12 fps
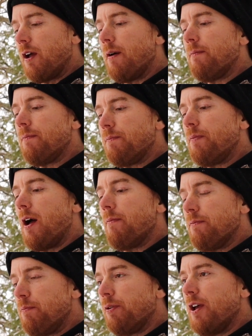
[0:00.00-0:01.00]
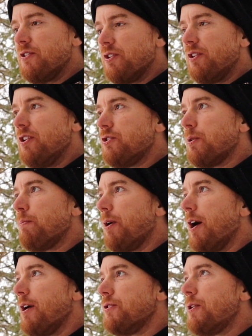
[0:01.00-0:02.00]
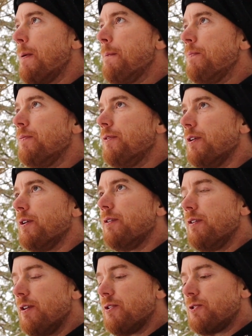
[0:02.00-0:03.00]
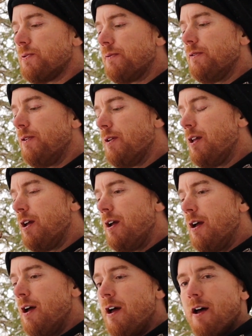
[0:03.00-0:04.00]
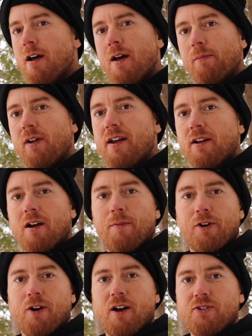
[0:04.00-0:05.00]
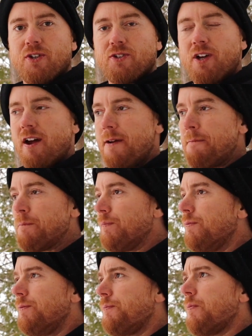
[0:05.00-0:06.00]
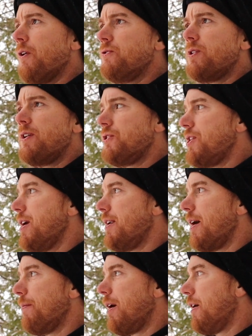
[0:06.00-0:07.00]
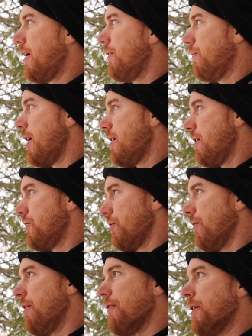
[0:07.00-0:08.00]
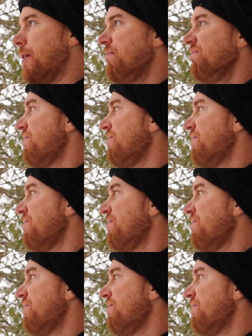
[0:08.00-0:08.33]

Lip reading: I'm pleasantly surprised that this. I'm glad I come across this guy. So I was saying, I'm right here's a river.